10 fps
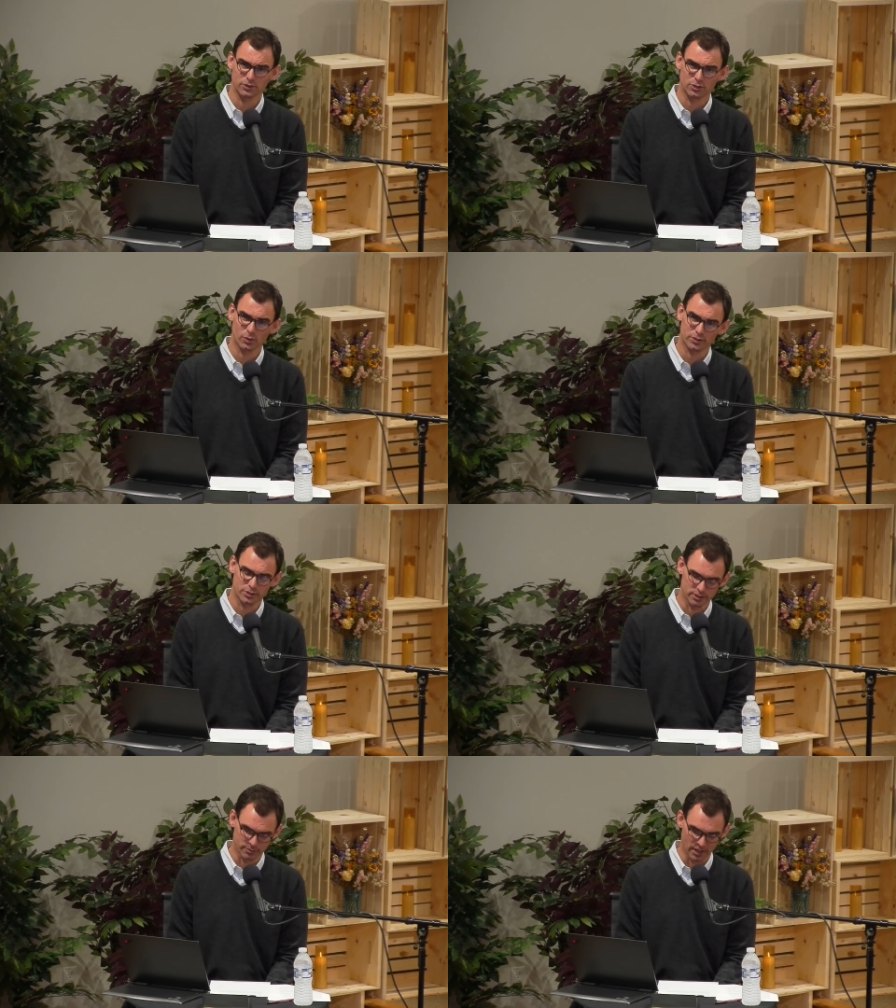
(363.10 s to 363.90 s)
what this
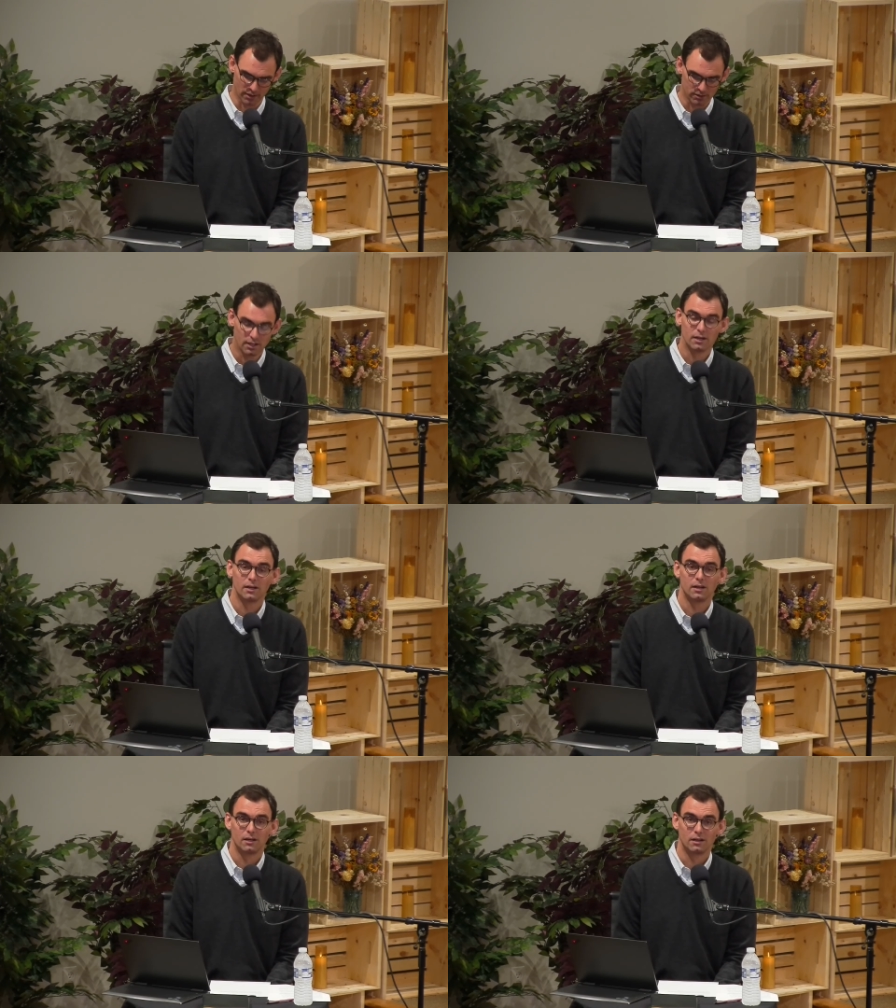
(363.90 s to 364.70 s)
question is about.
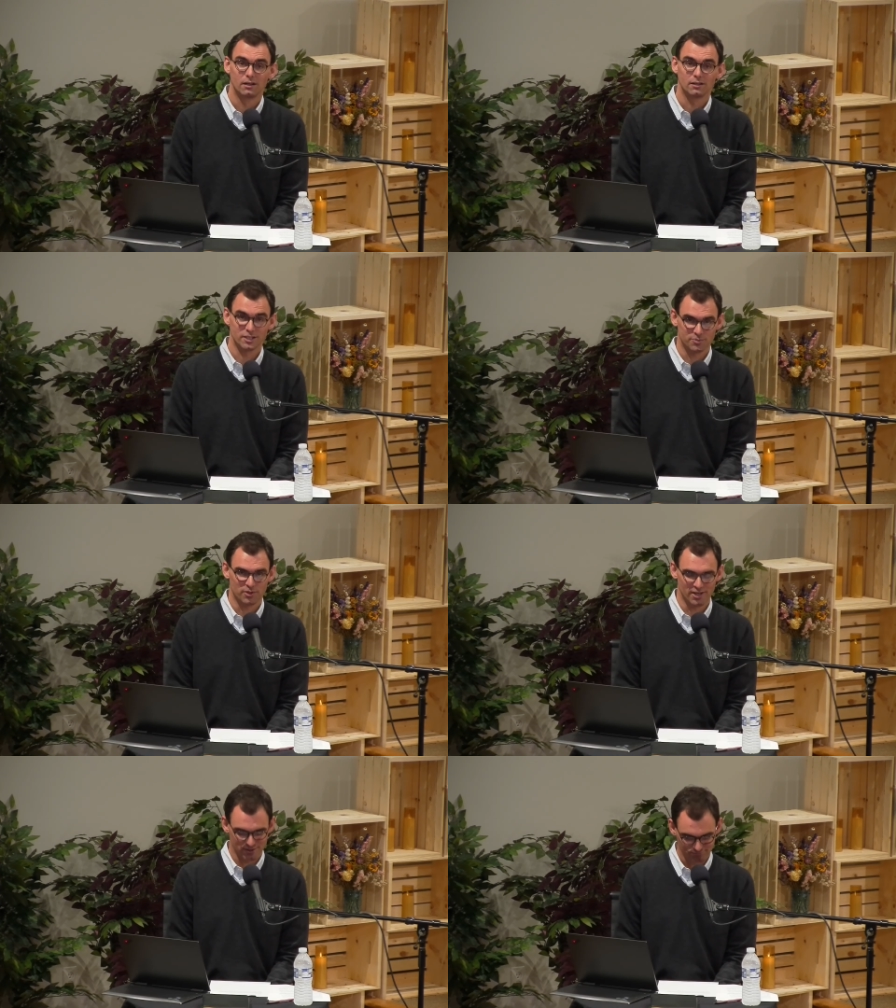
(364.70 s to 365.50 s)
Let's
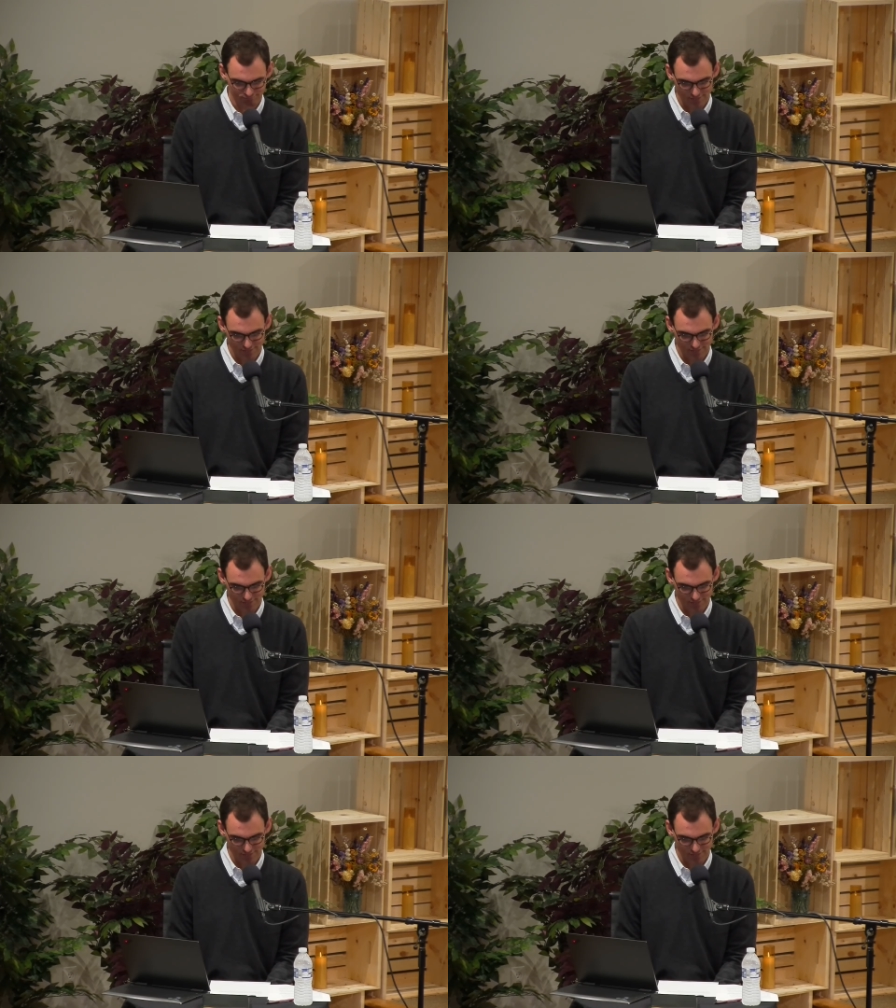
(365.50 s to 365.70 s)
pray.